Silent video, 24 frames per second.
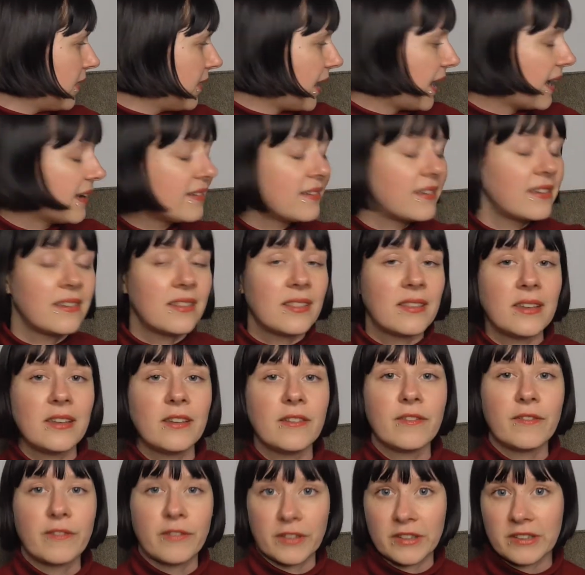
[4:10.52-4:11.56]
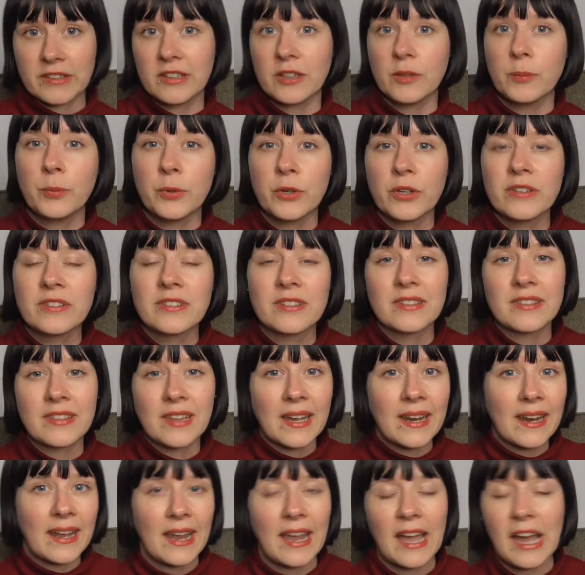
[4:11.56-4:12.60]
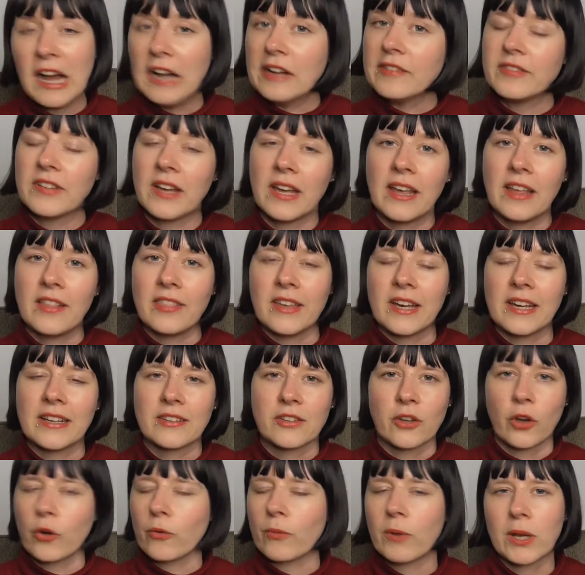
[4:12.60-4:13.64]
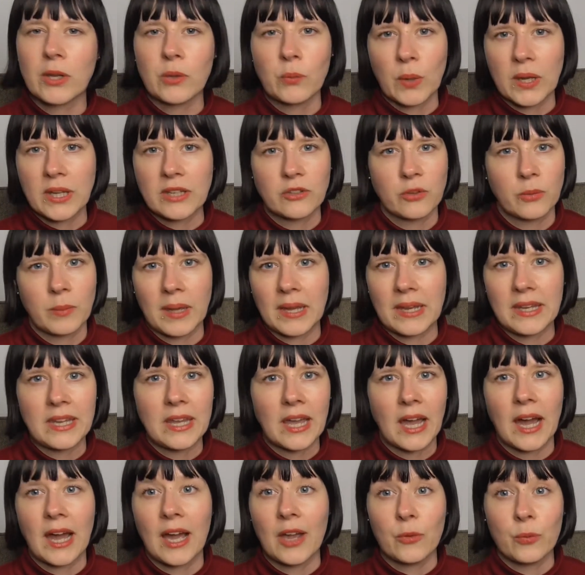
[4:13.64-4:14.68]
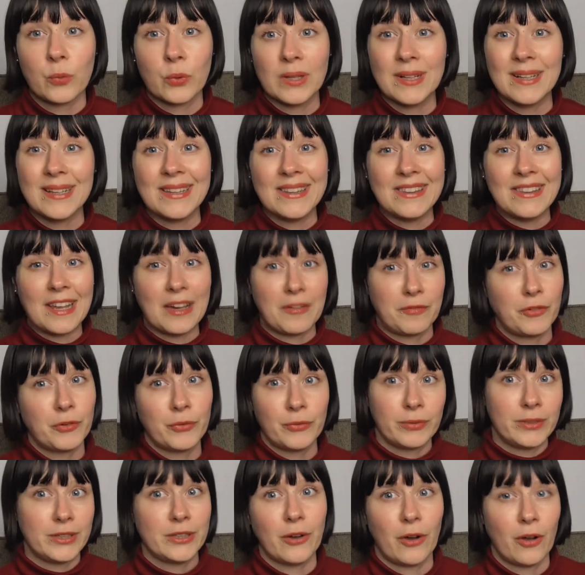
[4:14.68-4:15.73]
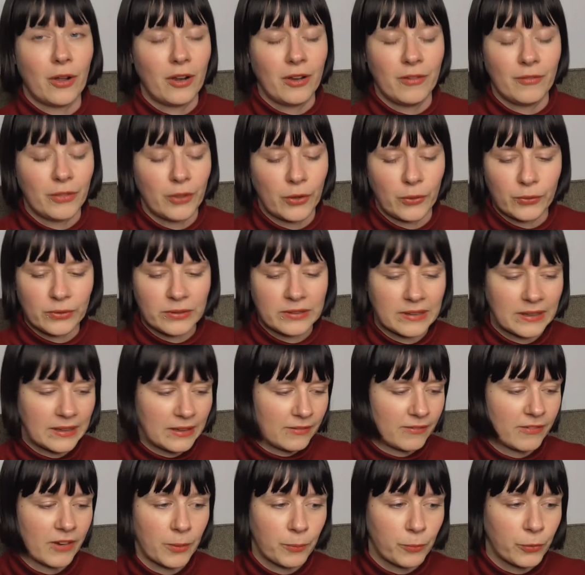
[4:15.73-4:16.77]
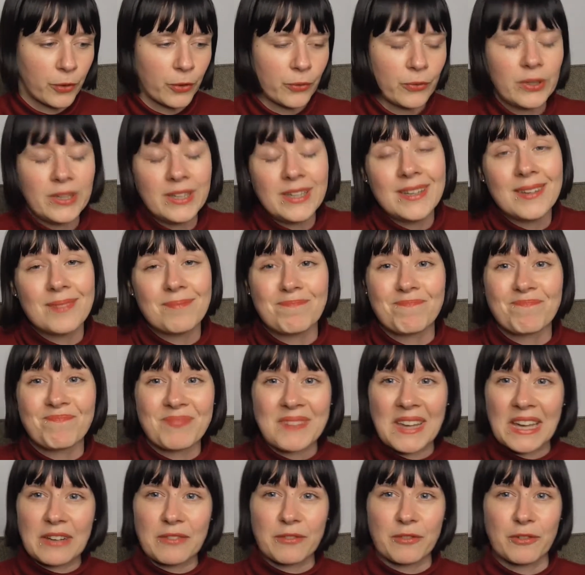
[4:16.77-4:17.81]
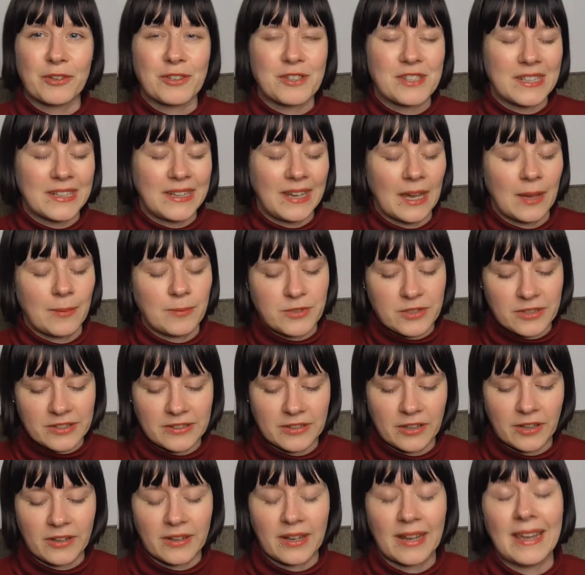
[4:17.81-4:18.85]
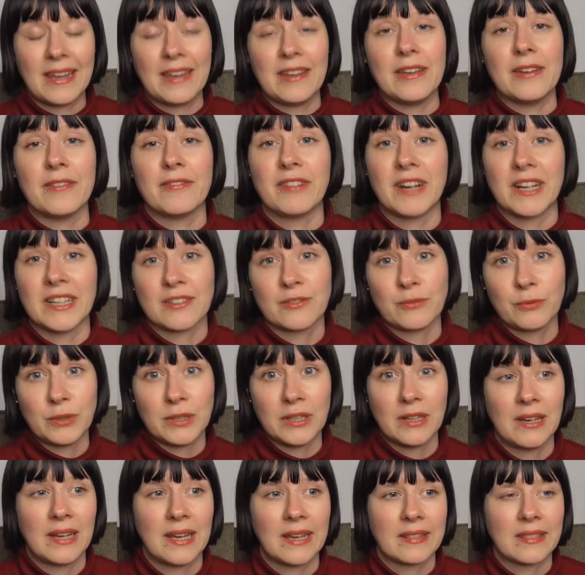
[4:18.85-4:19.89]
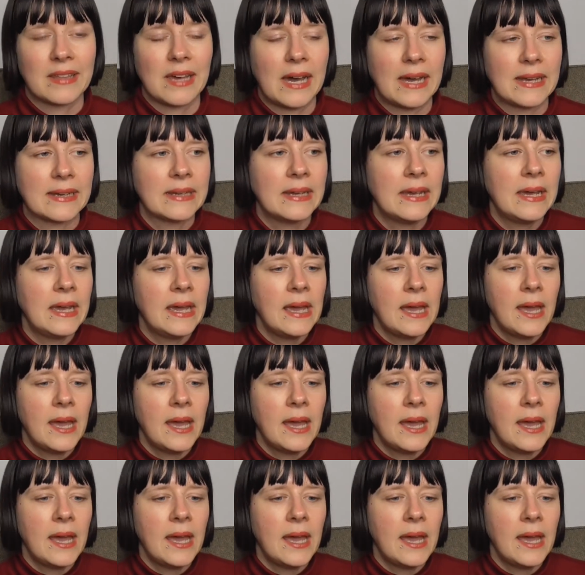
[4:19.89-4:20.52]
that's the physical books that I have, and that's already way too many. I will never read all of those in February. Unfortunately, I'm just not a fast reader like that.